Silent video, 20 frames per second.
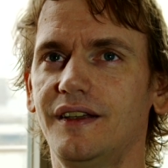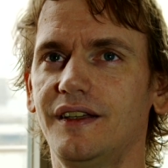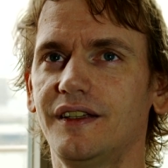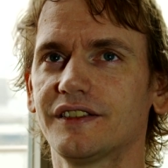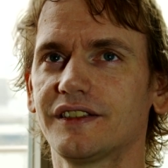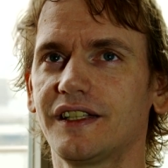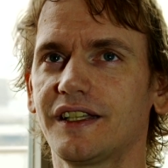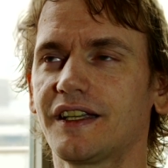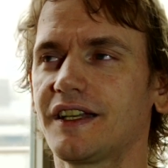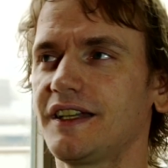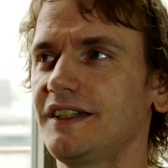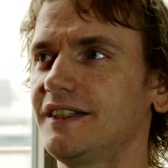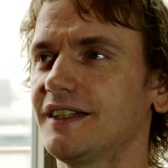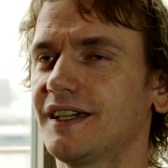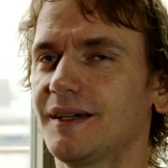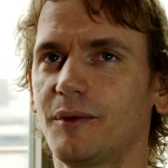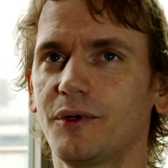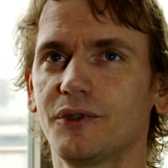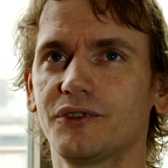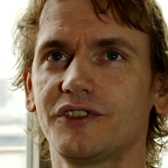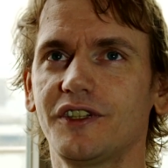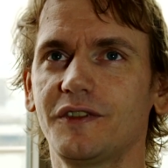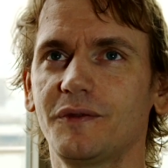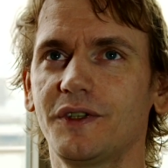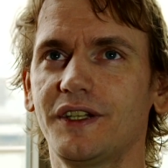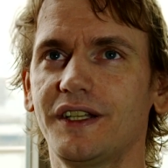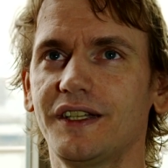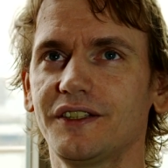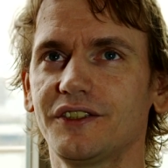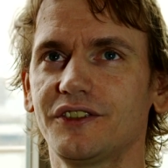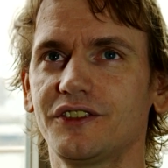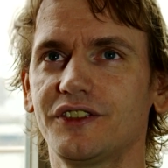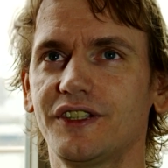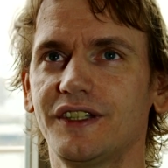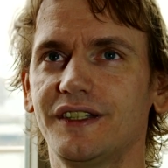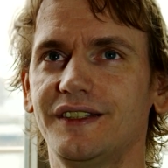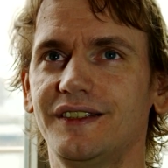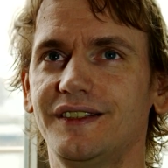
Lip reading: It's like reading about someone else.